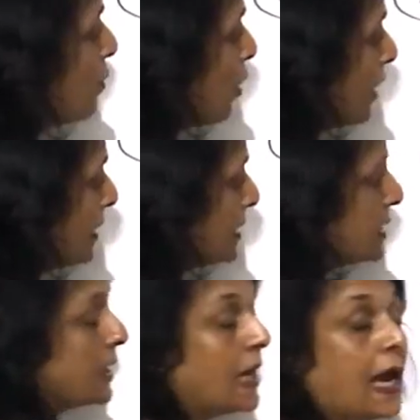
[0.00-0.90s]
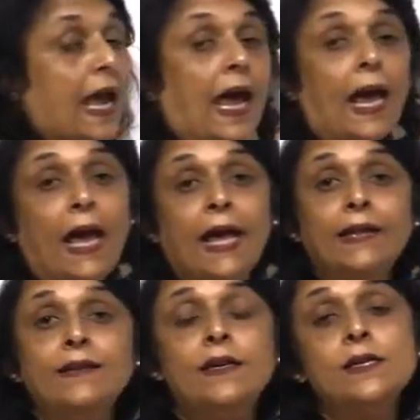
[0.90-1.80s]
moist.
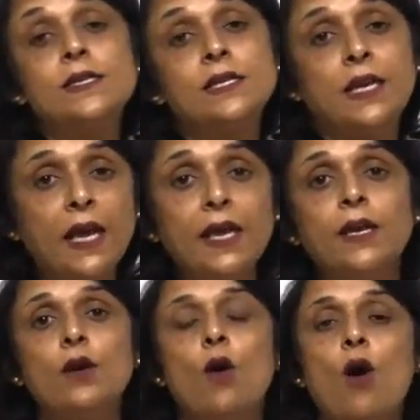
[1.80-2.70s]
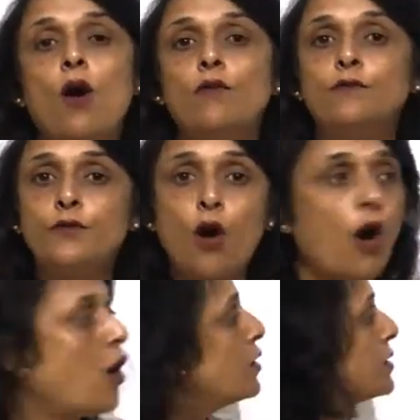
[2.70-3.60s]
And the skin of
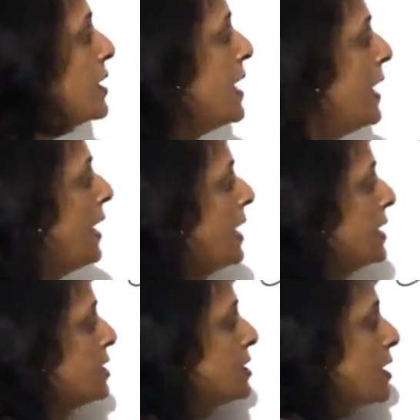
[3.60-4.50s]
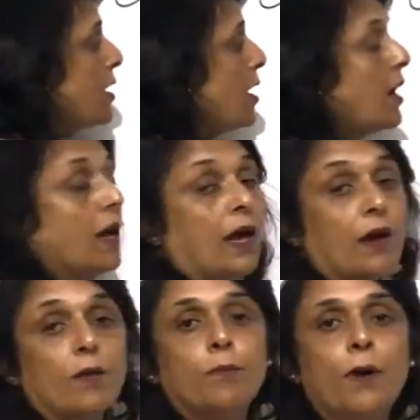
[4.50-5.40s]
frogs is
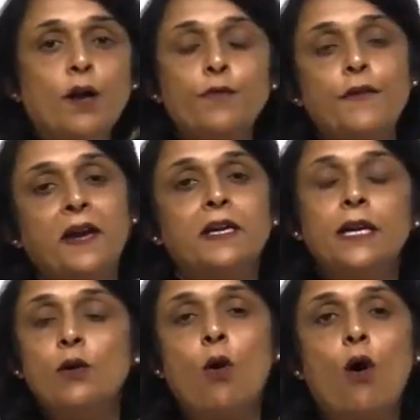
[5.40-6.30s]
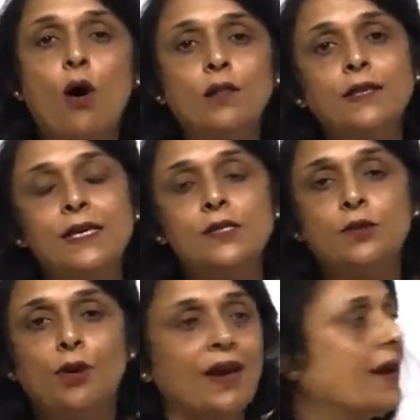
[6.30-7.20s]
perfect in all these
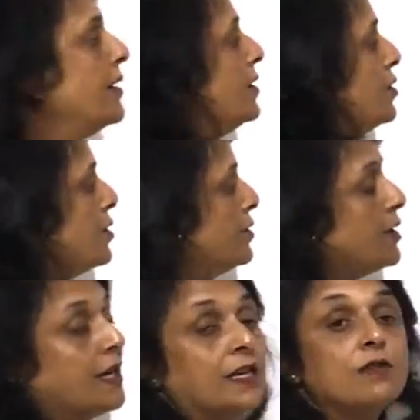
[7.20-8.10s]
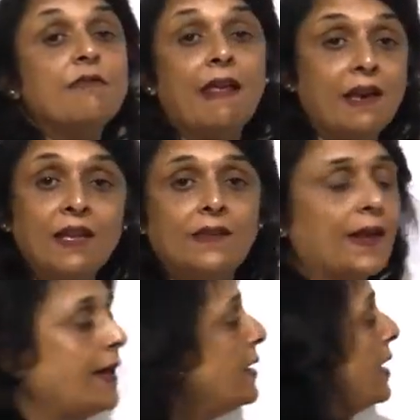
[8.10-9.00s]
three conditions. It is very
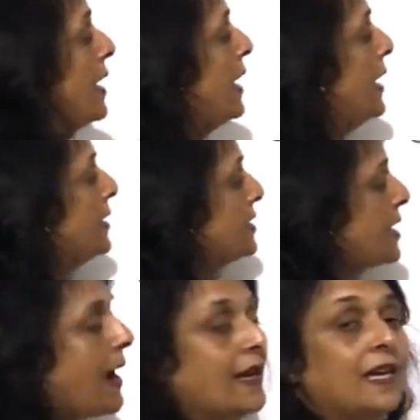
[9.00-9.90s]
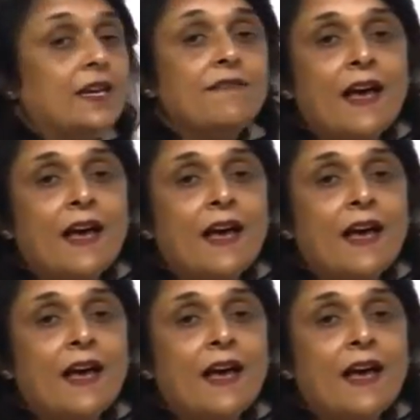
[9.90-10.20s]
thin, it is highly